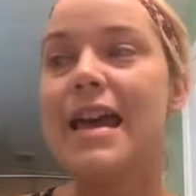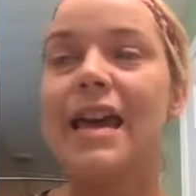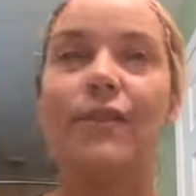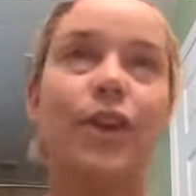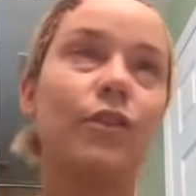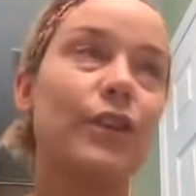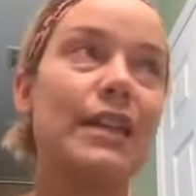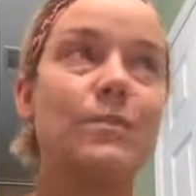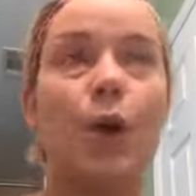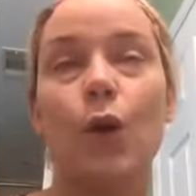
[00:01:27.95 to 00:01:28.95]
if there were any
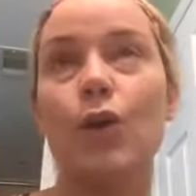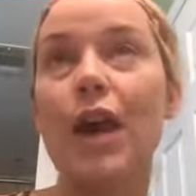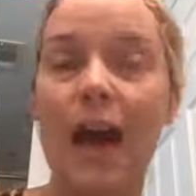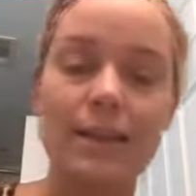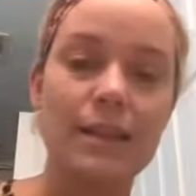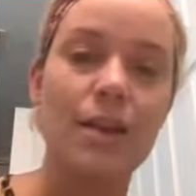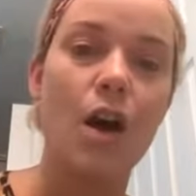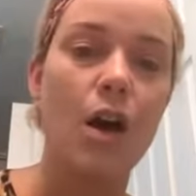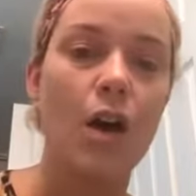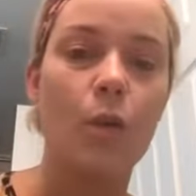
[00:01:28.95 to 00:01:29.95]
small cracks in
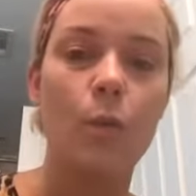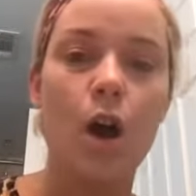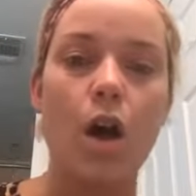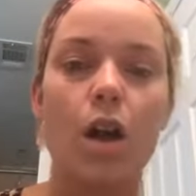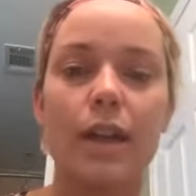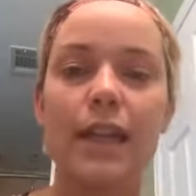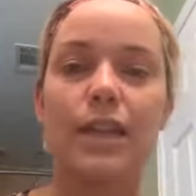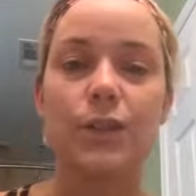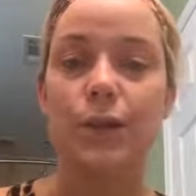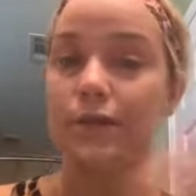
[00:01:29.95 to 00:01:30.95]
the wall, any
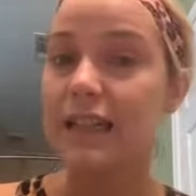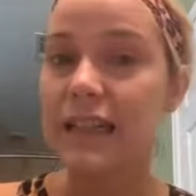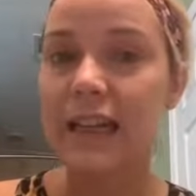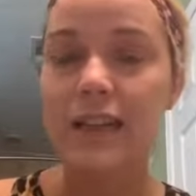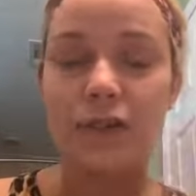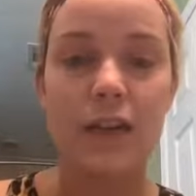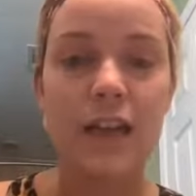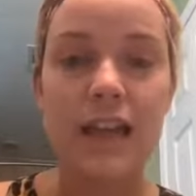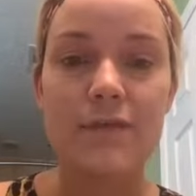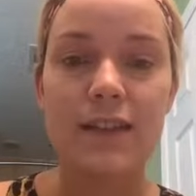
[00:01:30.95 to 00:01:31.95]
sort of dents or
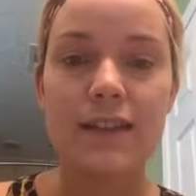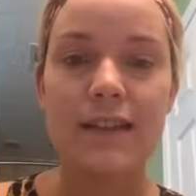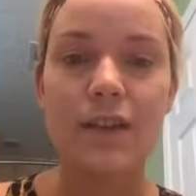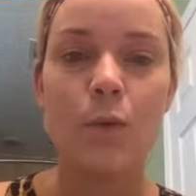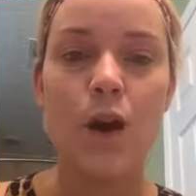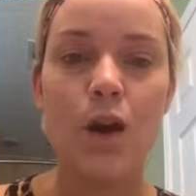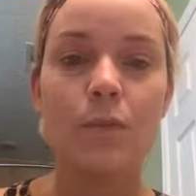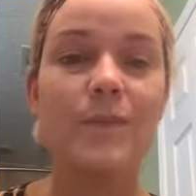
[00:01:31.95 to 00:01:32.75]
unevenness in the wall.